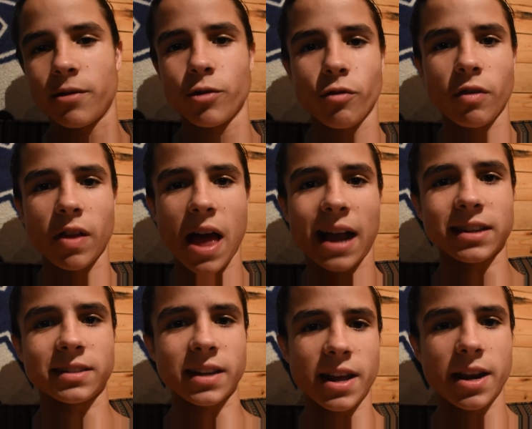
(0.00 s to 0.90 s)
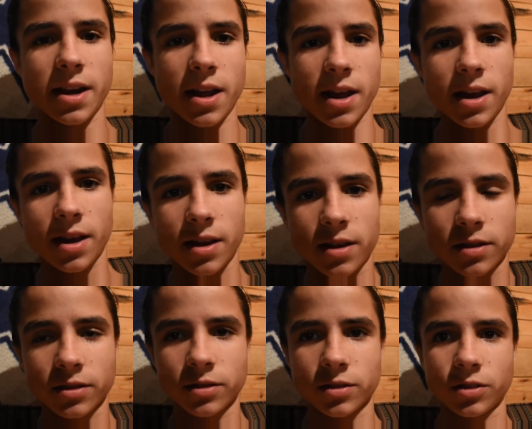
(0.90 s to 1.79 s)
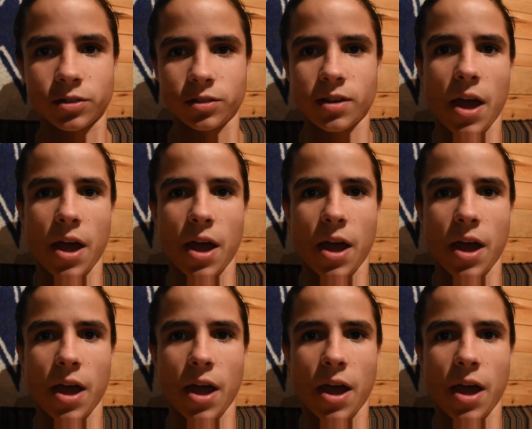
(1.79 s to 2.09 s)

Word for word: a real relaxed day today. Just